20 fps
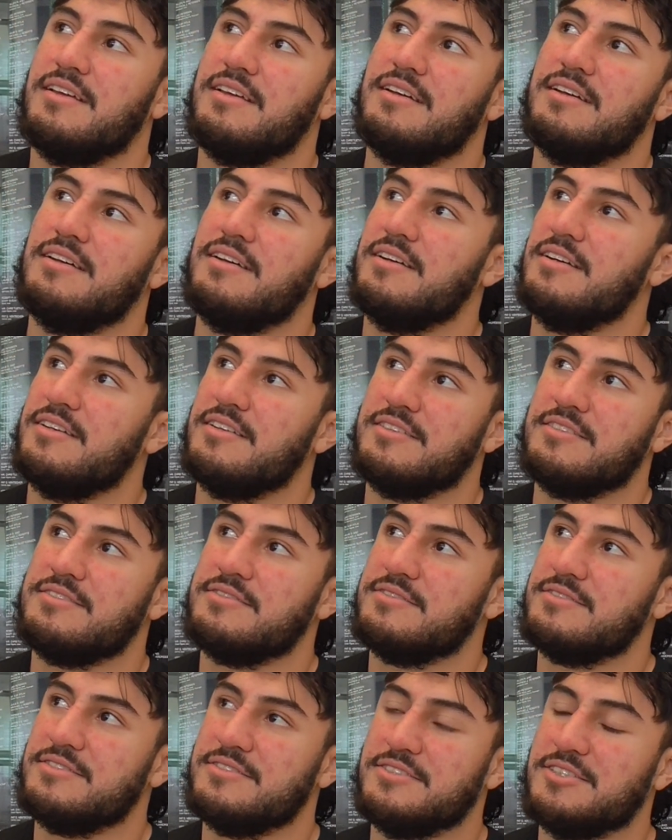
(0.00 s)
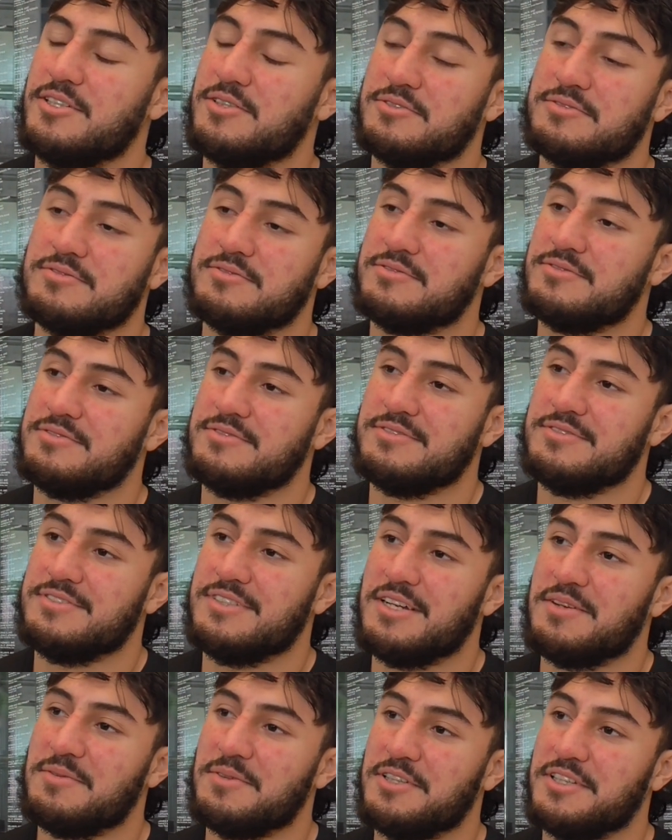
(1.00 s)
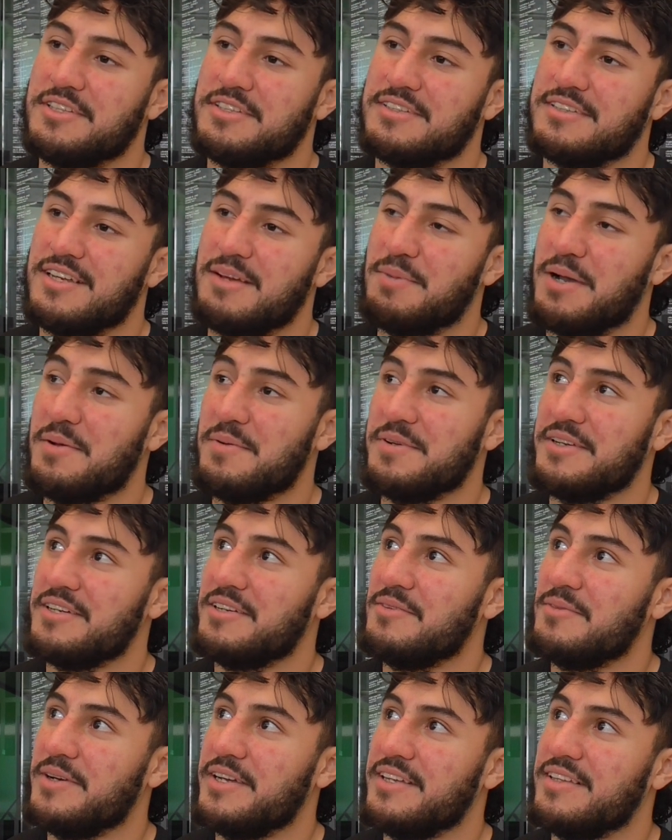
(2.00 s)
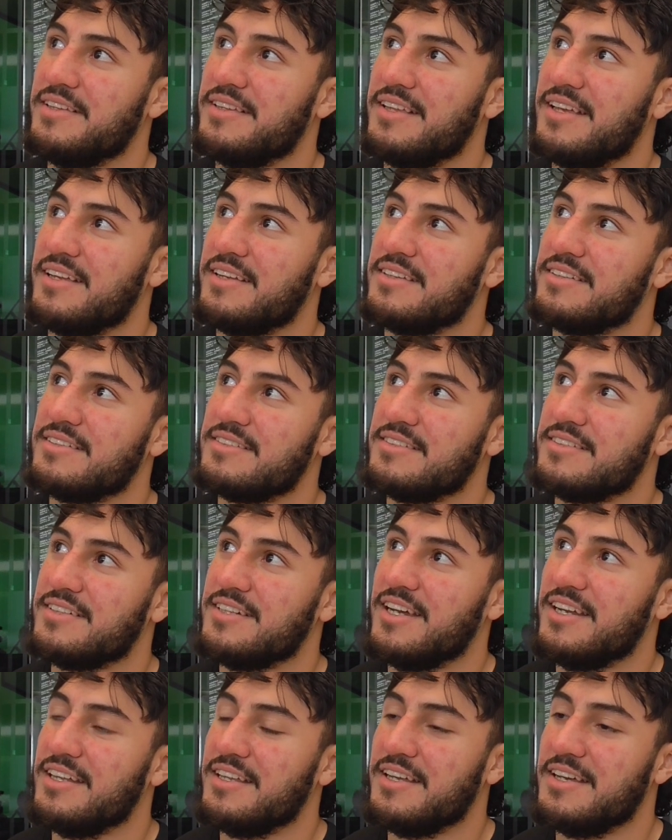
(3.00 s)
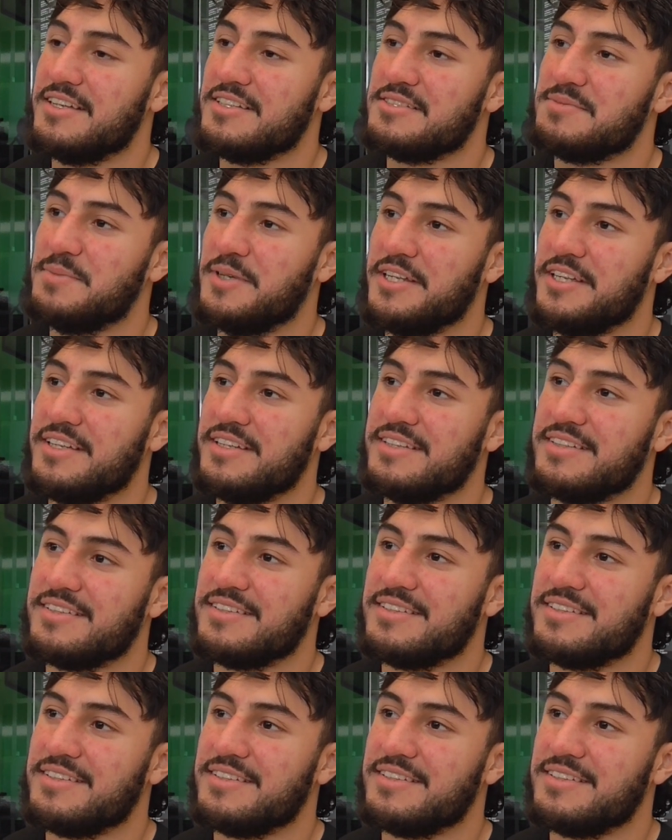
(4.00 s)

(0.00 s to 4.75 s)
No, not really. I'm probably going to wait like kind of last minute.